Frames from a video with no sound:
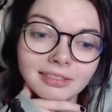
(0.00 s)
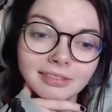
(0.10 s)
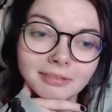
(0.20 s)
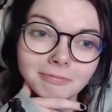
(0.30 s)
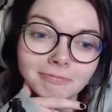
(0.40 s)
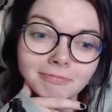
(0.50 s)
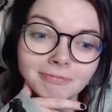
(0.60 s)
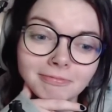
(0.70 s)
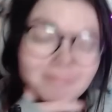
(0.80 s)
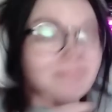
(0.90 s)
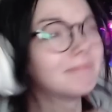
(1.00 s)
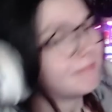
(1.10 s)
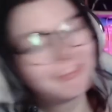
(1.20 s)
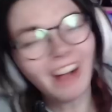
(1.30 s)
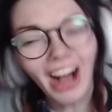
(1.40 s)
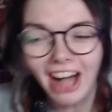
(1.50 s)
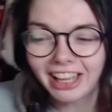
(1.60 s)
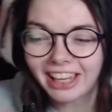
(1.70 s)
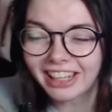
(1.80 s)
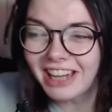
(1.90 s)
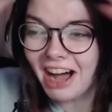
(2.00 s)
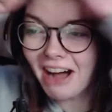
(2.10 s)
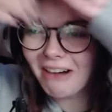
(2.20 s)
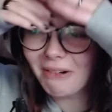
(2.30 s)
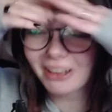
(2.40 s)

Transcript: I'm not her, you know. Fuck no!